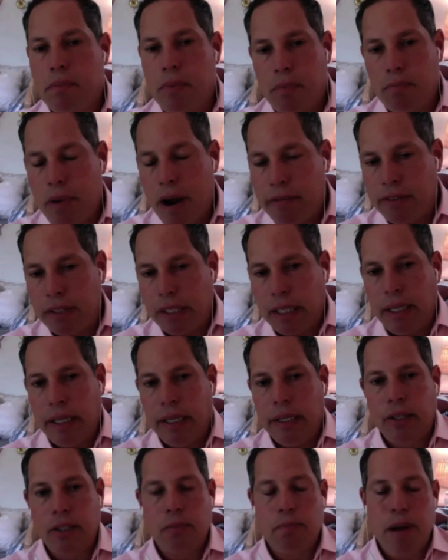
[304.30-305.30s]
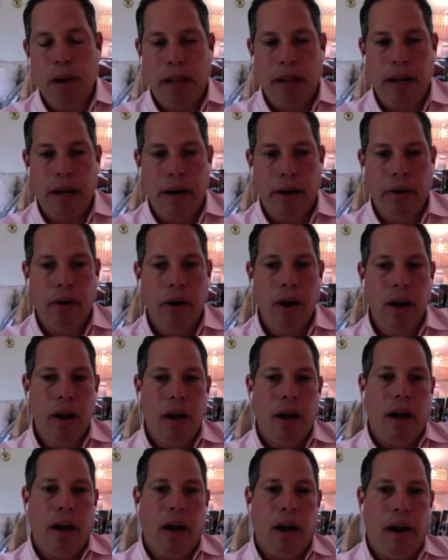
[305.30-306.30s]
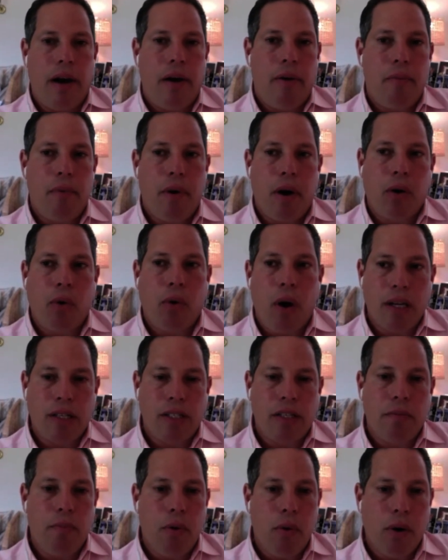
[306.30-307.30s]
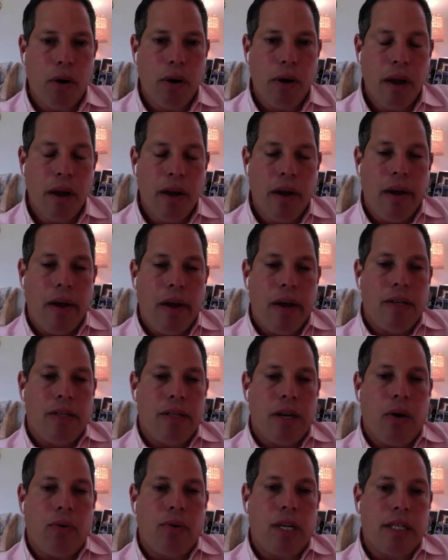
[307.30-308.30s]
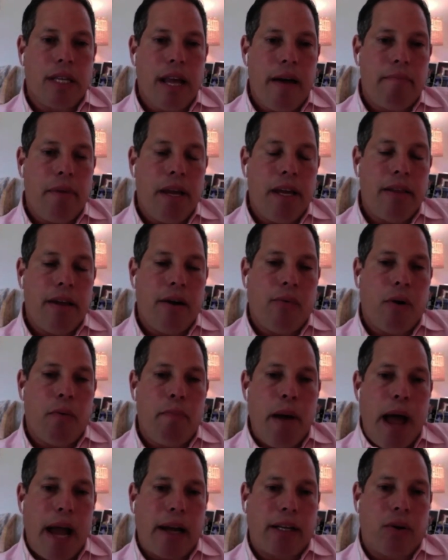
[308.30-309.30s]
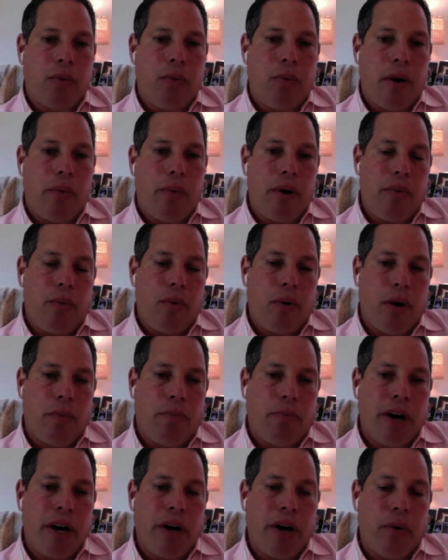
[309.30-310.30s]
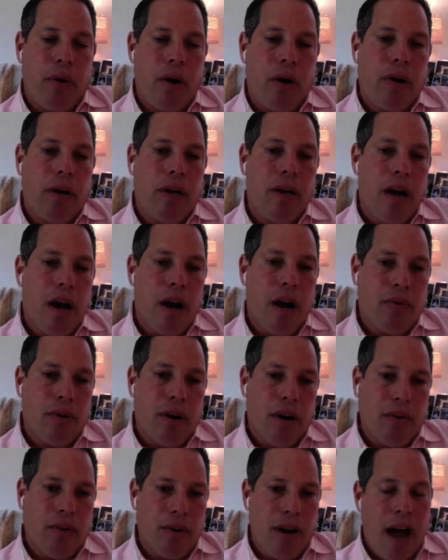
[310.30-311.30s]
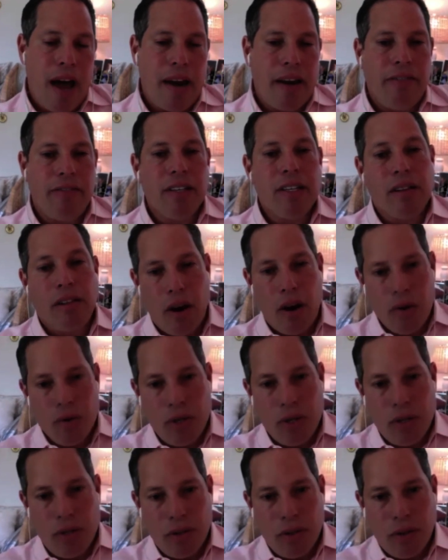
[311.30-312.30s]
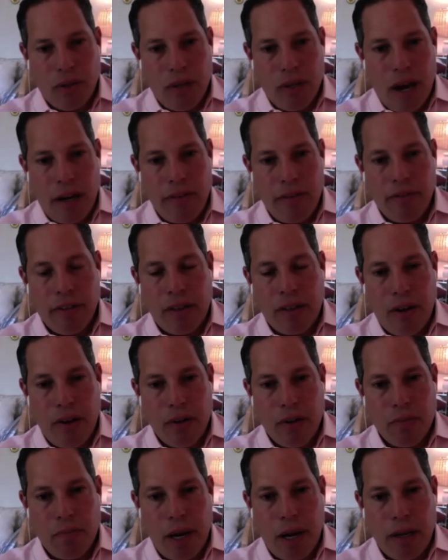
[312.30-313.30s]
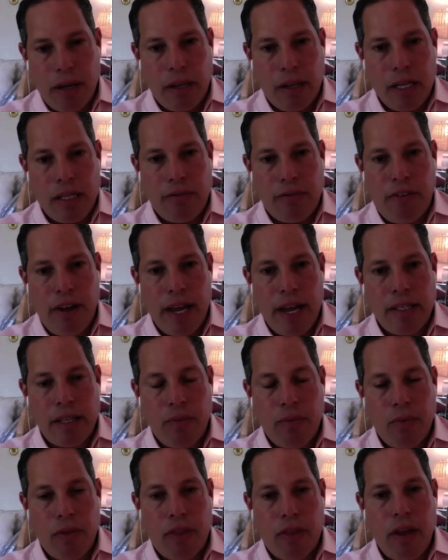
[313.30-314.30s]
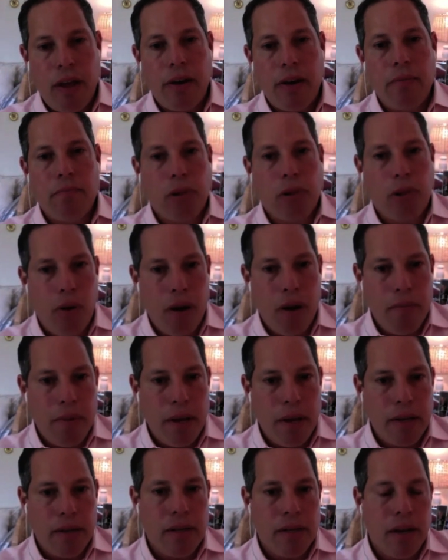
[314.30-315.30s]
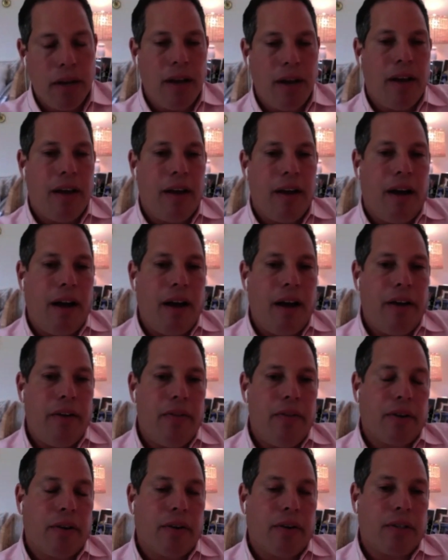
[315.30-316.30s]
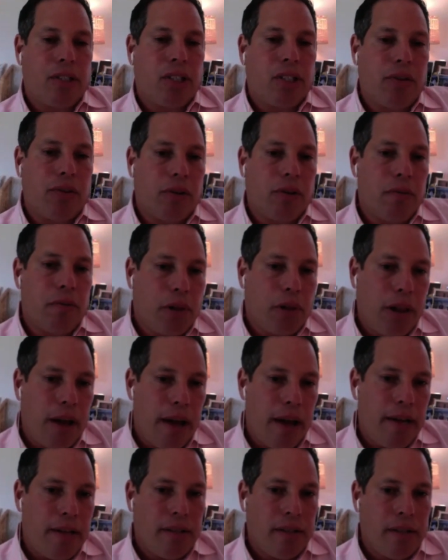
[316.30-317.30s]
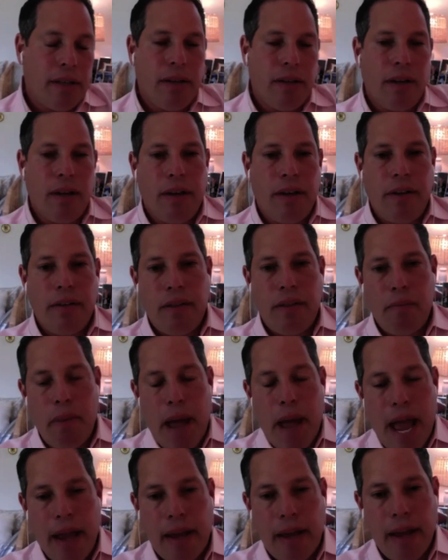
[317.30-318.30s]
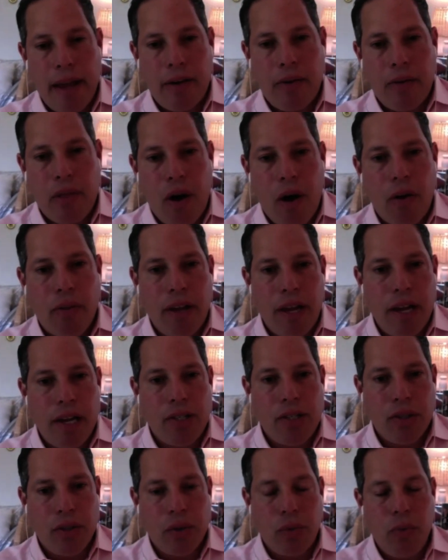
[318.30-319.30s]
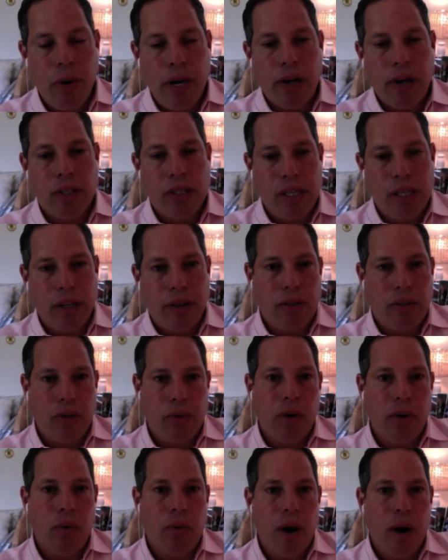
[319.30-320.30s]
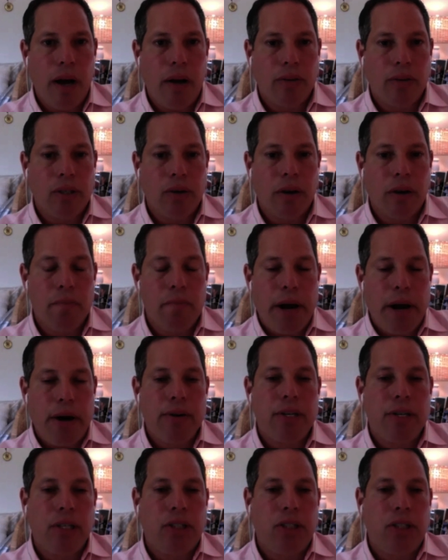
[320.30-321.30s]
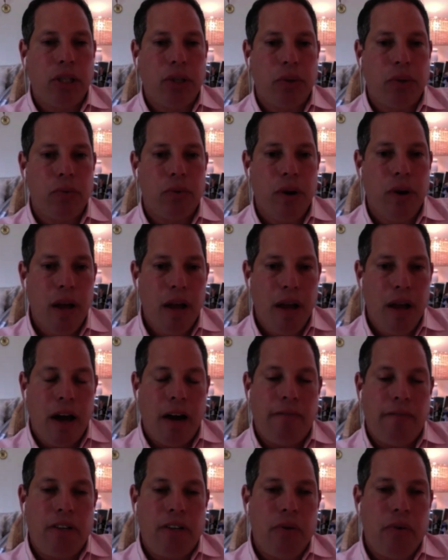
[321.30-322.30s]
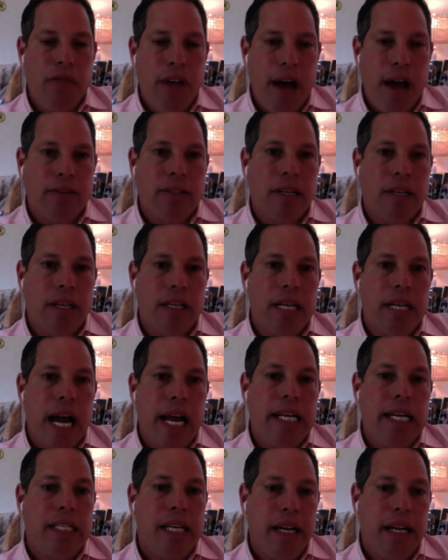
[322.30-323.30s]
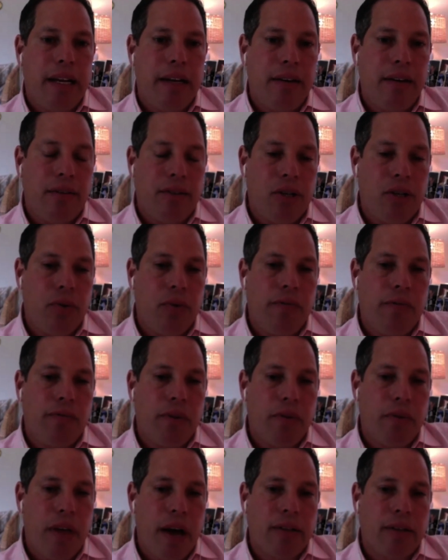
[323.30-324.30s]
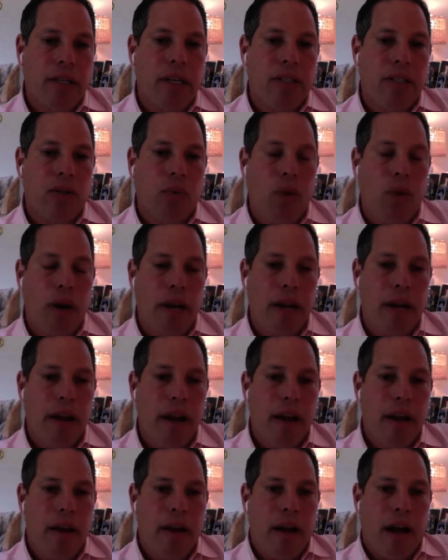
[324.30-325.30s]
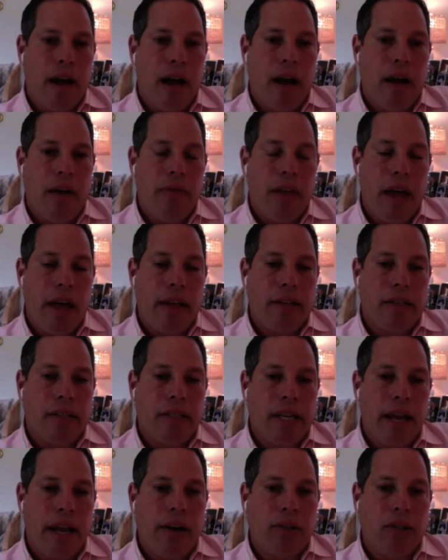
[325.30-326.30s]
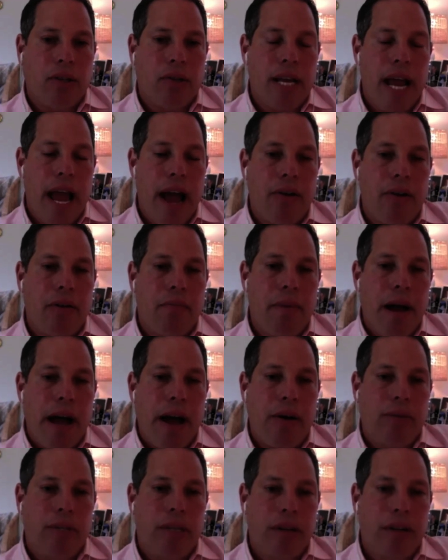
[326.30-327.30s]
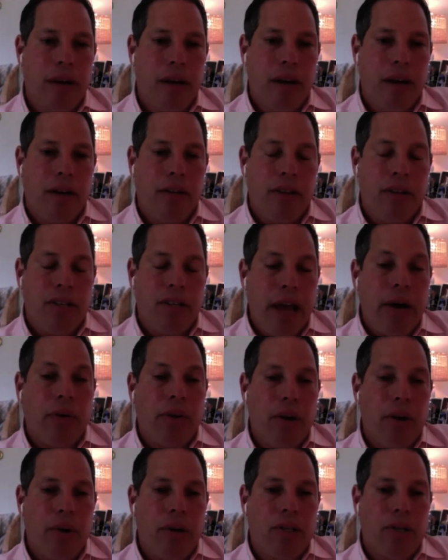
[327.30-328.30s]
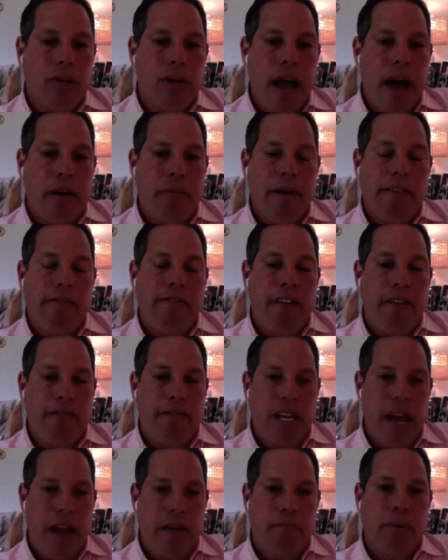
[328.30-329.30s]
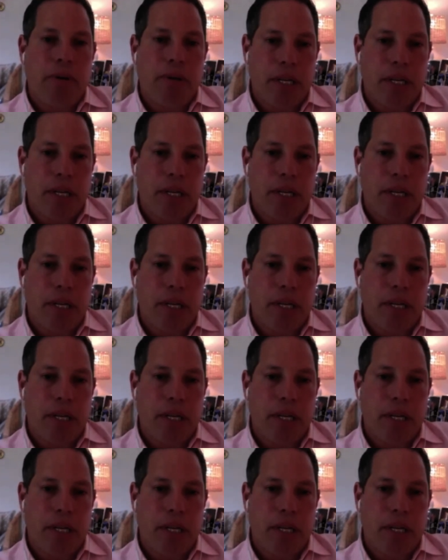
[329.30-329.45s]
Beverly Hills, Bel Air, across the board. So does that mean that we're back to where we were pre-corona? No, not even close, not even close. But let's face it, with the unemployment and the shelter in place and the banking, with all the issues, we are still doing well. So compared to June of 2019, June of 2020, the sales are down the sale units are down about 58%.